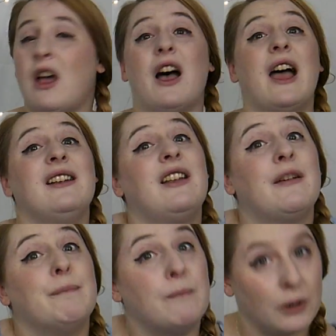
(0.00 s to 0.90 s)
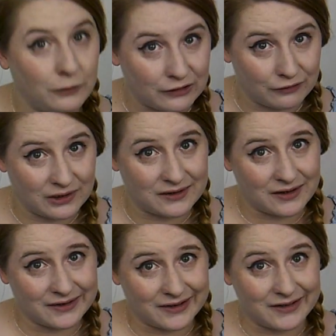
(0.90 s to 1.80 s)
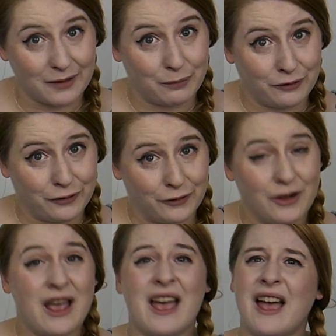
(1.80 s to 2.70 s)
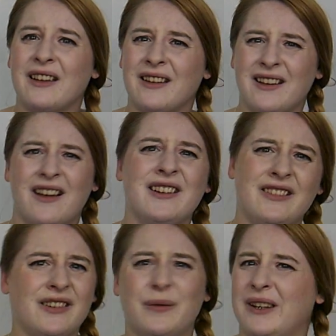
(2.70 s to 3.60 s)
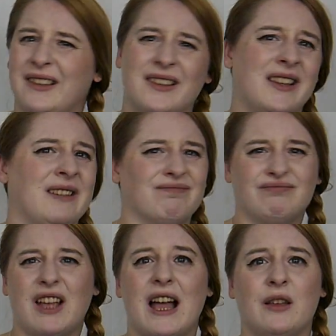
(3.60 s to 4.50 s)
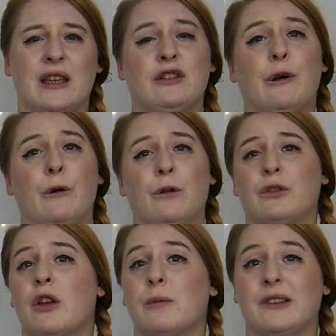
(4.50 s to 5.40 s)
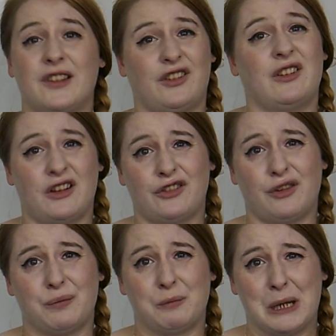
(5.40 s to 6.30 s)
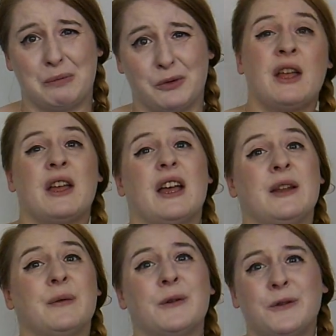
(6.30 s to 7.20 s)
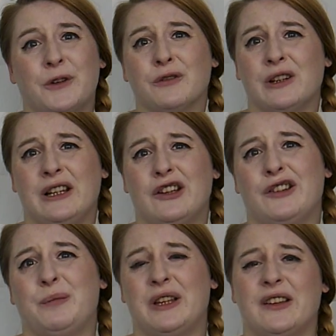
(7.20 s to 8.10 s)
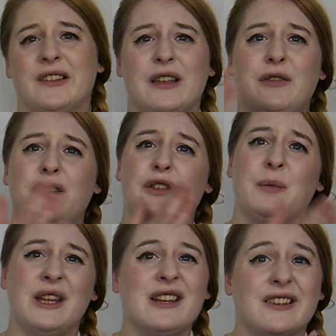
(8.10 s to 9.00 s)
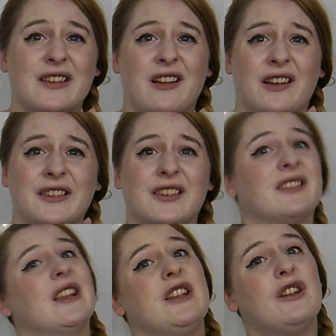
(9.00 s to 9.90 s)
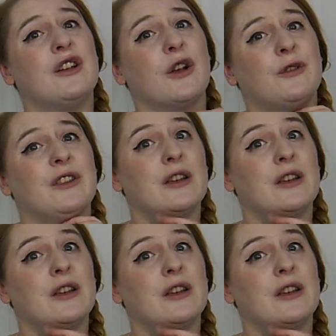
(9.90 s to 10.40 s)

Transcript: I hadn't learned most of these dances before, and I kind of just wanted to see how they taught with such a large group of people. And it was also really good because if you do the beginners class, then you can go to the